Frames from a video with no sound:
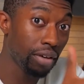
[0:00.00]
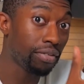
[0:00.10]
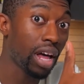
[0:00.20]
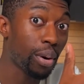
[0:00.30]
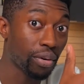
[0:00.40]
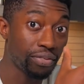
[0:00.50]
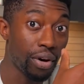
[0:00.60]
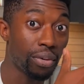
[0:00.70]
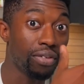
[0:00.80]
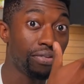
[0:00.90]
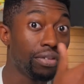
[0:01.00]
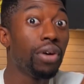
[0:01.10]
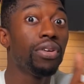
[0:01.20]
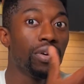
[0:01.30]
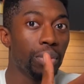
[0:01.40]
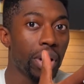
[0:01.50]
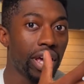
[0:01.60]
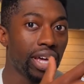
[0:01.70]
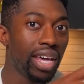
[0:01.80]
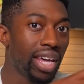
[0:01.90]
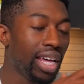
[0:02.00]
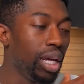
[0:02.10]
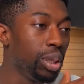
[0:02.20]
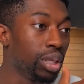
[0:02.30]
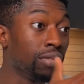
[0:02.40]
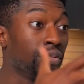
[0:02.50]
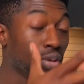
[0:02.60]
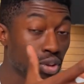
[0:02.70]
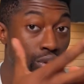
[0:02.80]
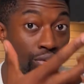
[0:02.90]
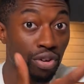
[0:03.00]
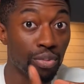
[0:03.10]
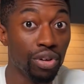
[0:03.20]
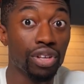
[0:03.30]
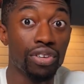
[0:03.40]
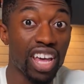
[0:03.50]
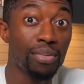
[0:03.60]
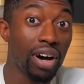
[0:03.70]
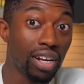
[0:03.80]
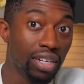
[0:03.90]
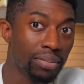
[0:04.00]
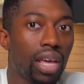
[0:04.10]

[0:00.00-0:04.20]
flower floating away in this virtual room with your name on it.